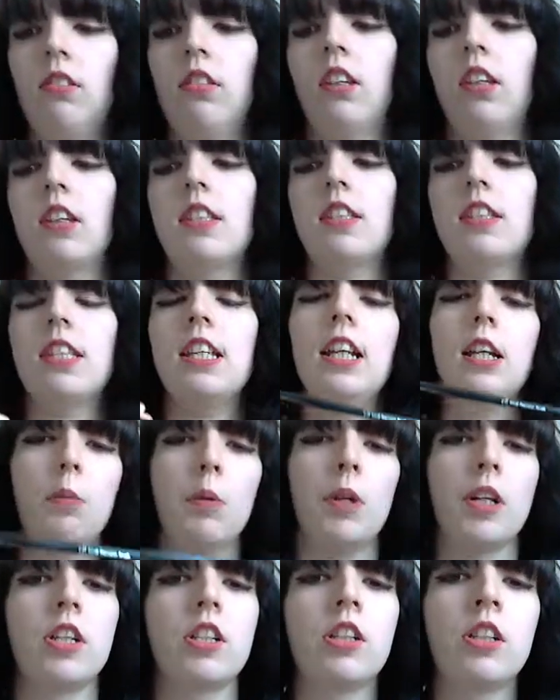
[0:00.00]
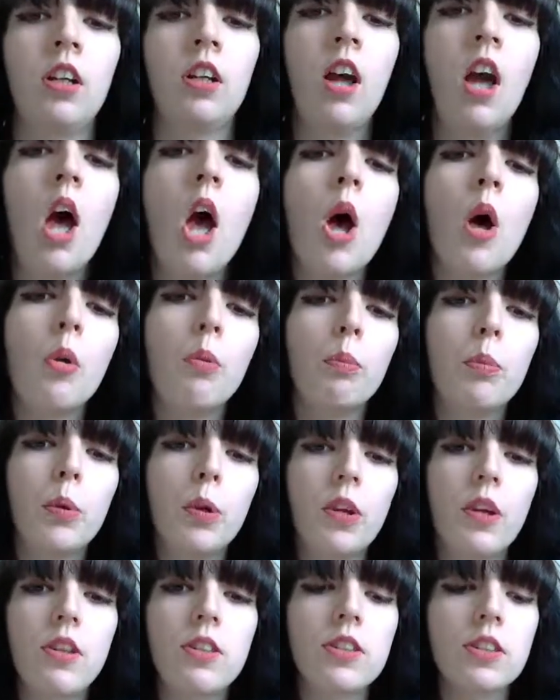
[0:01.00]
the concealer brush.
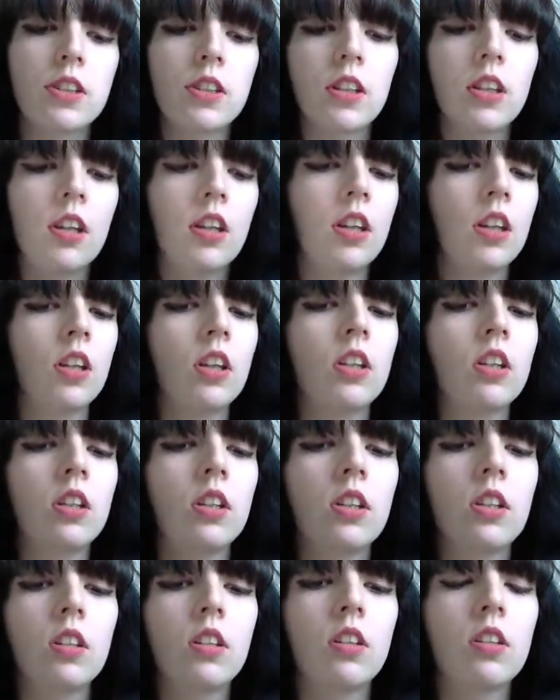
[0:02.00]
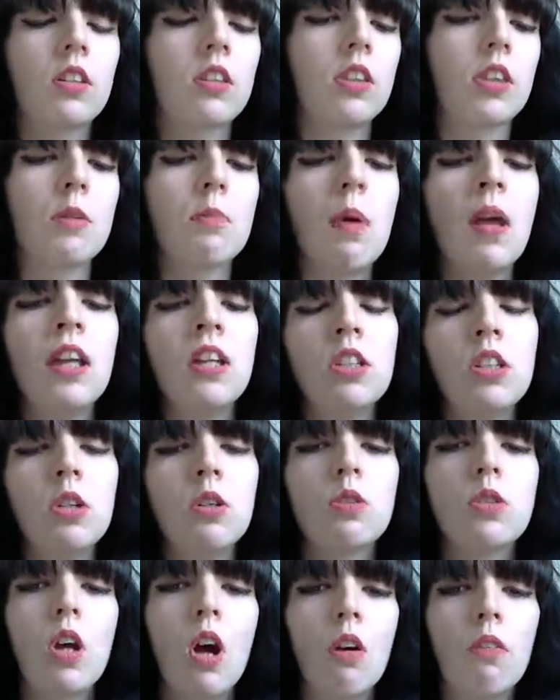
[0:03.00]
But the main
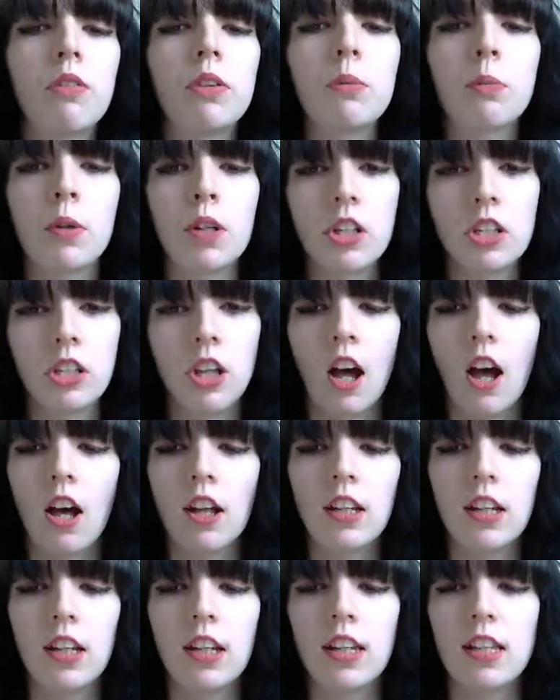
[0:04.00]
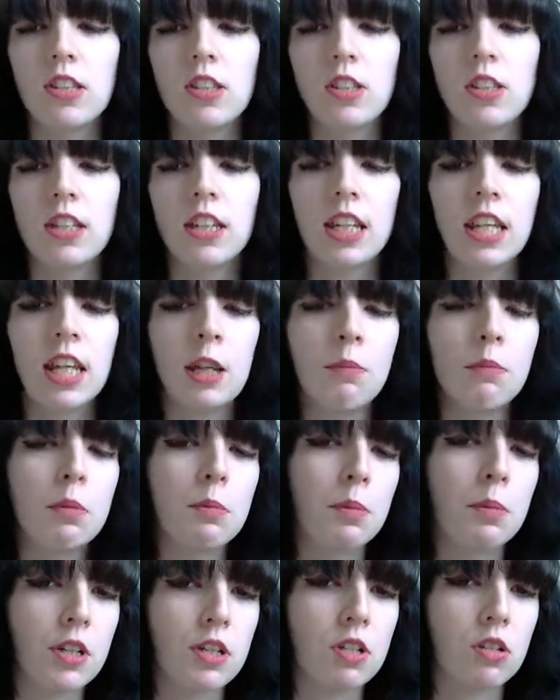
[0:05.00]
use of the brush guard is to keep the
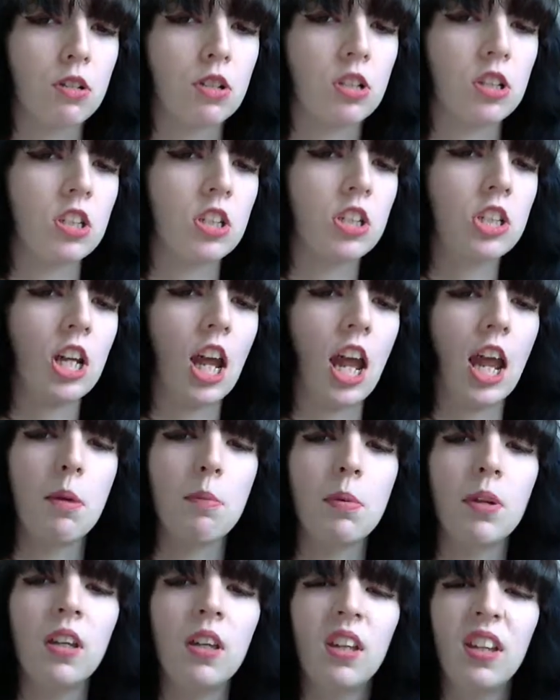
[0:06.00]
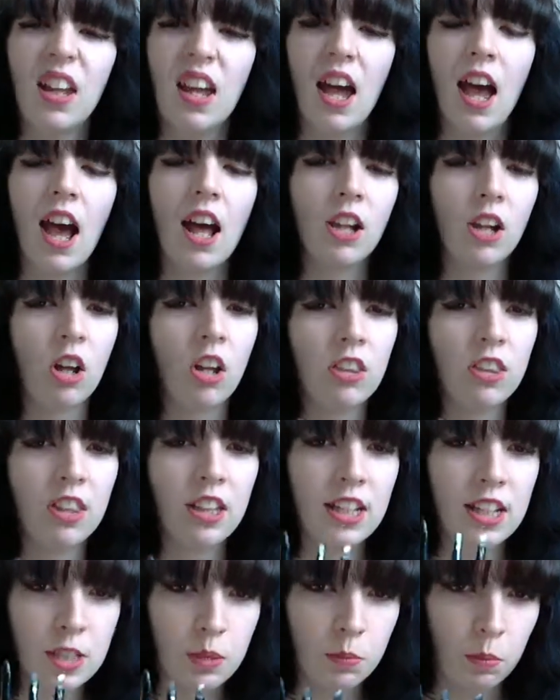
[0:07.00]
bristles in shape. And on
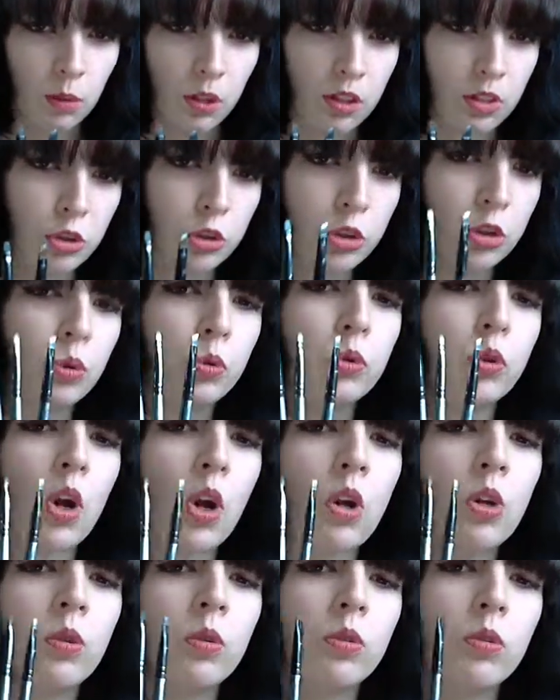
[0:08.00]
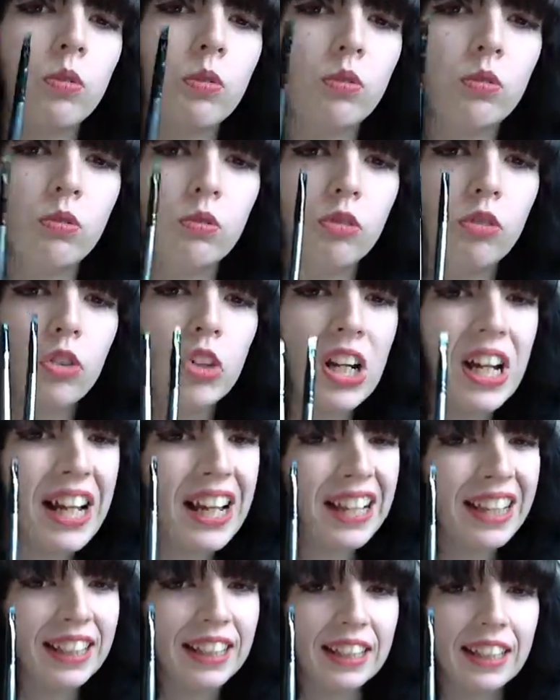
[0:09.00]
these ones, you don't
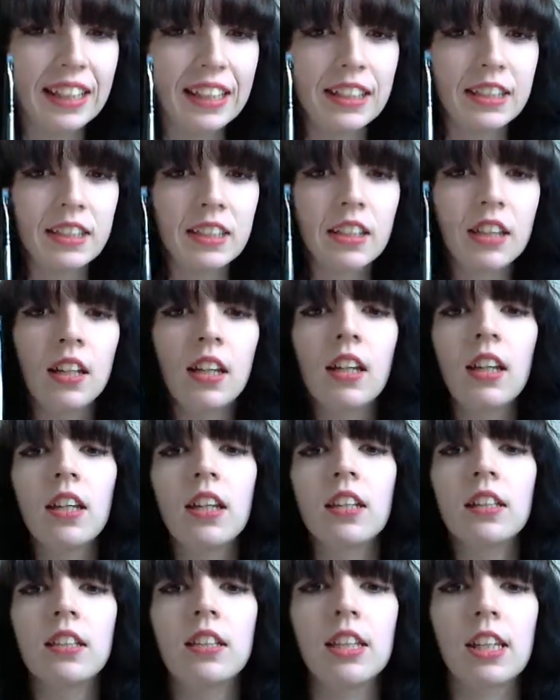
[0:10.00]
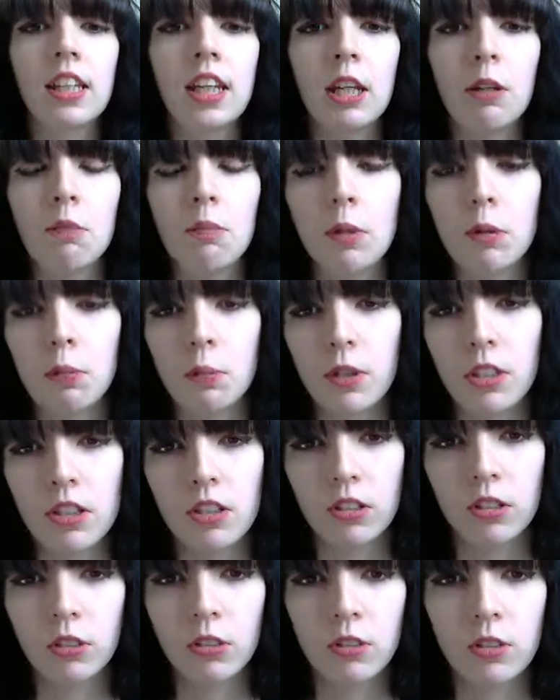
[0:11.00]
really need to keep the
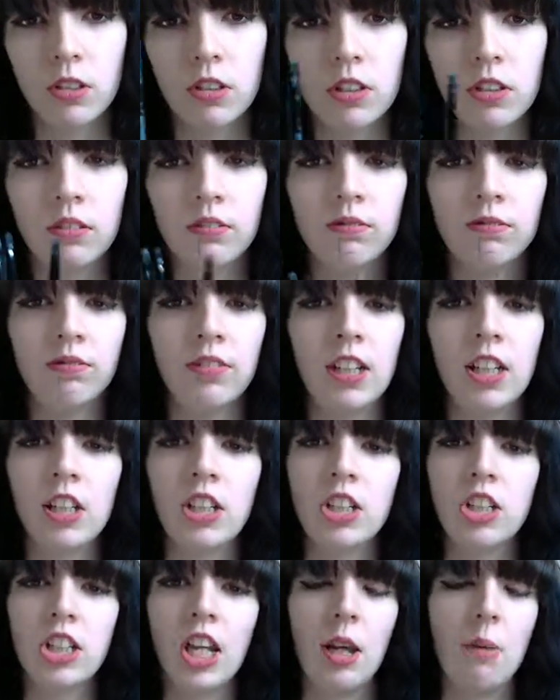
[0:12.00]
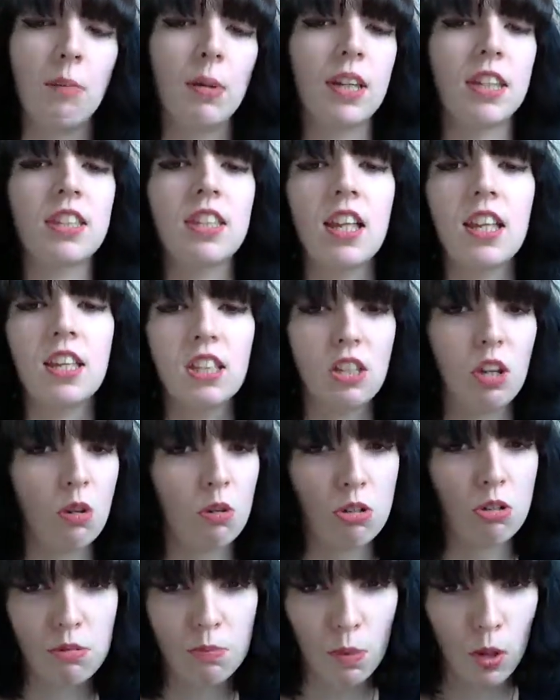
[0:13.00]
bristles in shape because they're
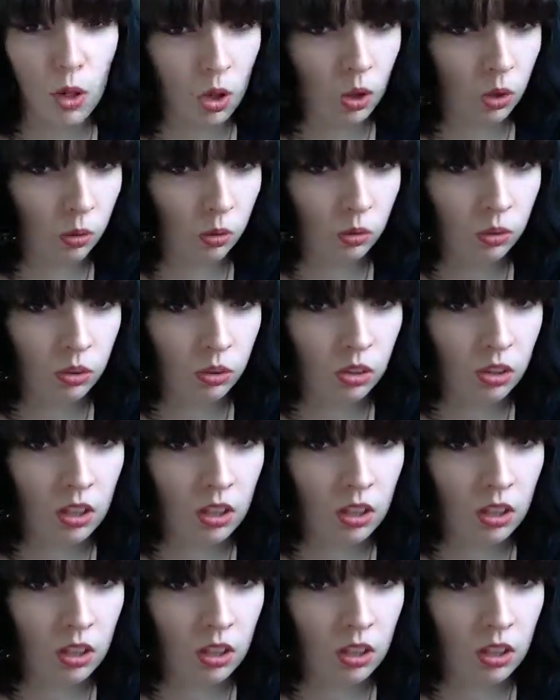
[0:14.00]
so small,